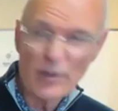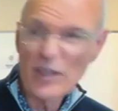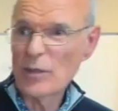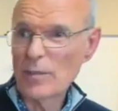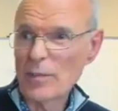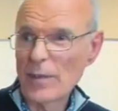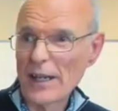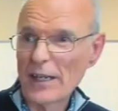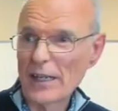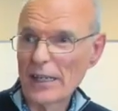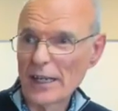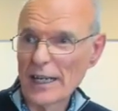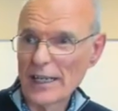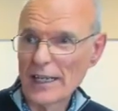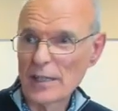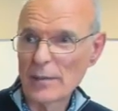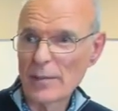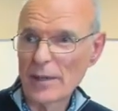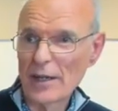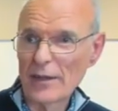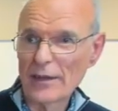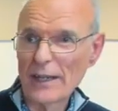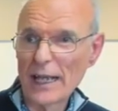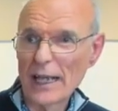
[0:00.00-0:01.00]
we speculate
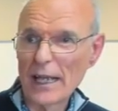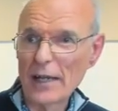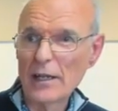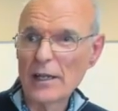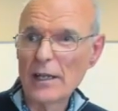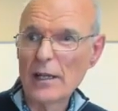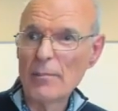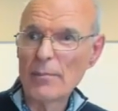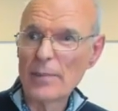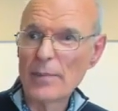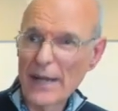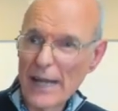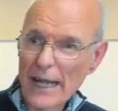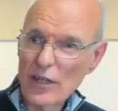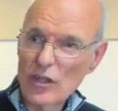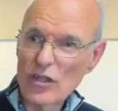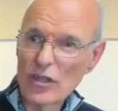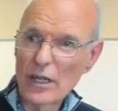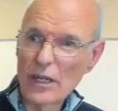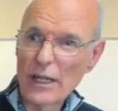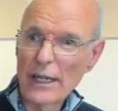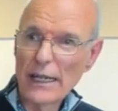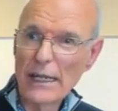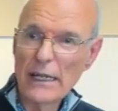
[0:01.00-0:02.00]
about that. But
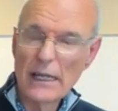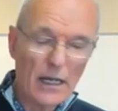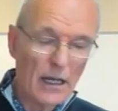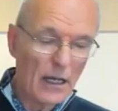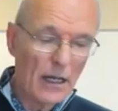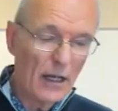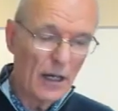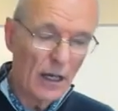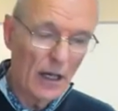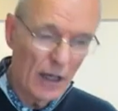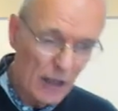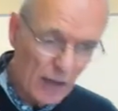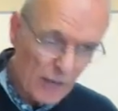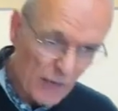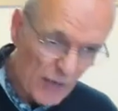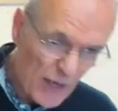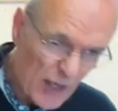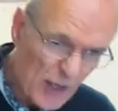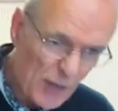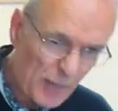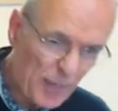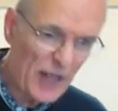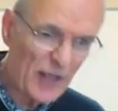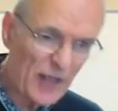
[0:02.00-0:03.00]
actually,
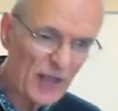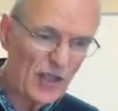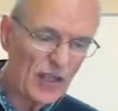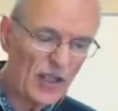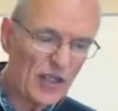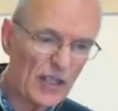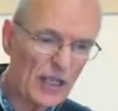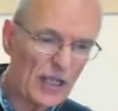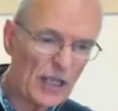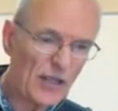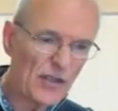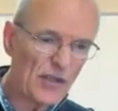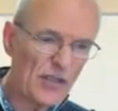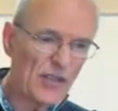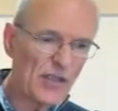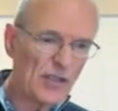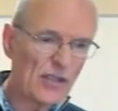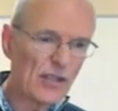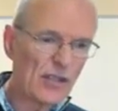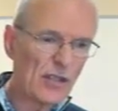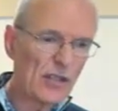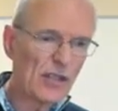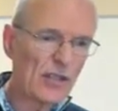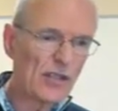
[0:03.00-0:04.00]
this passage tells
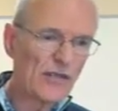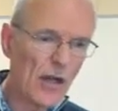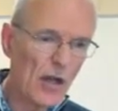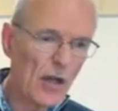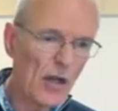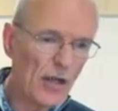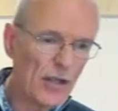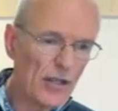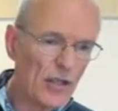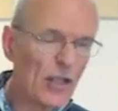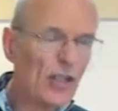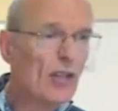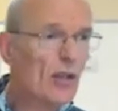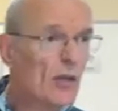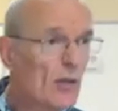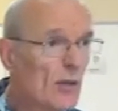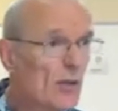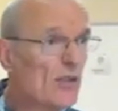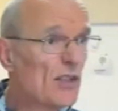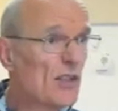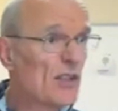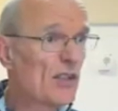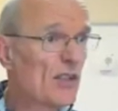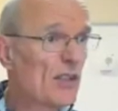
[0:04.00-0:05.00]
us that God
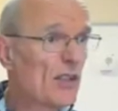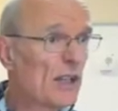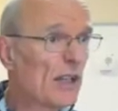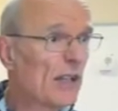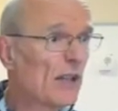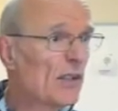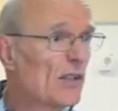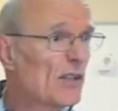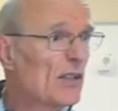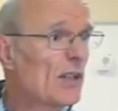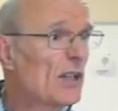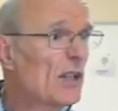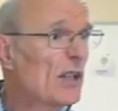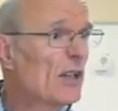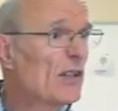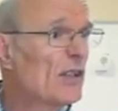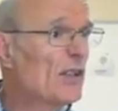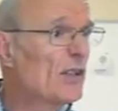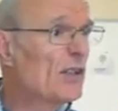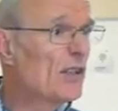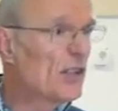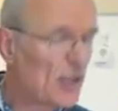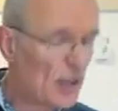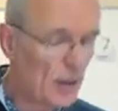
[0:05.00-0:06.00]
uses things
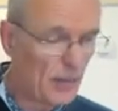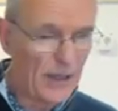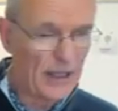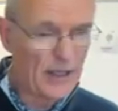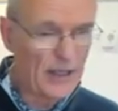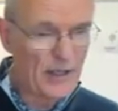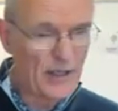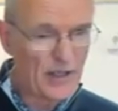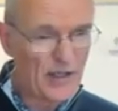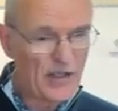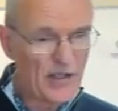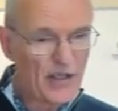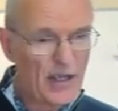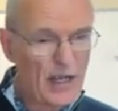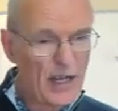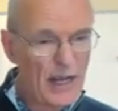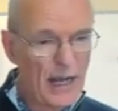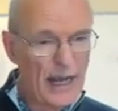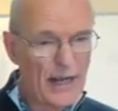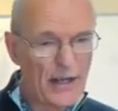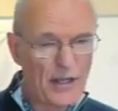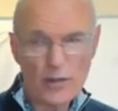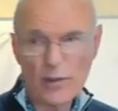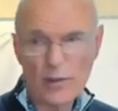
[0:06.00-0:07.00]
to discipline us
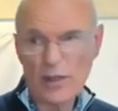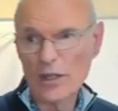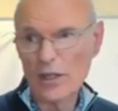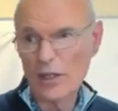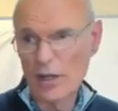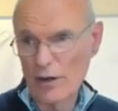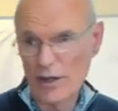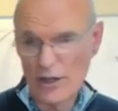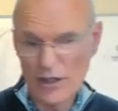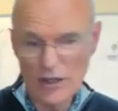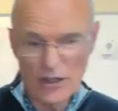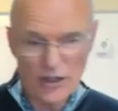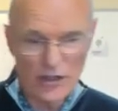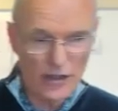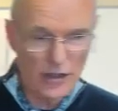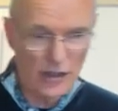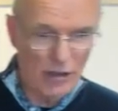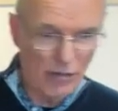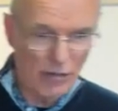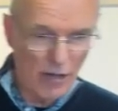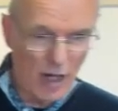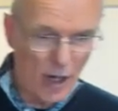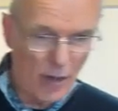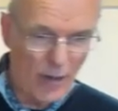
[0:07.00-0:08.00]
and to encourage us
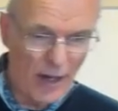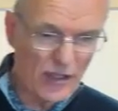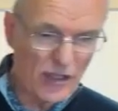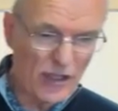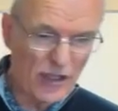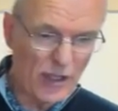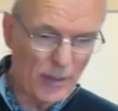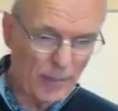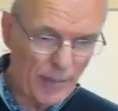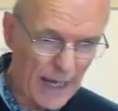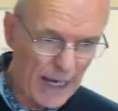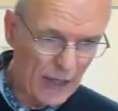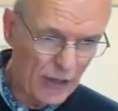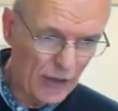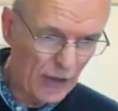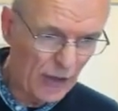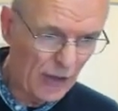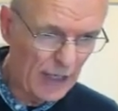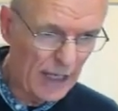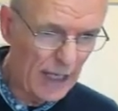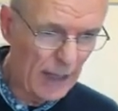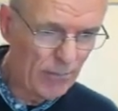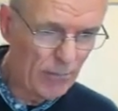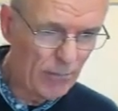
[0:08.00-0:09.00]
to grow and to depend
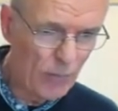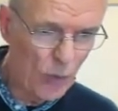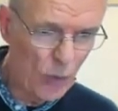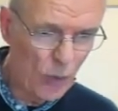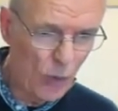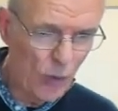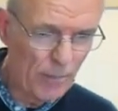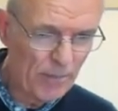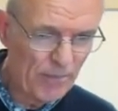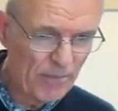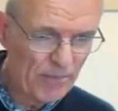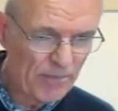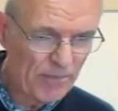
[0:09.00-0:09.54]
on Him more.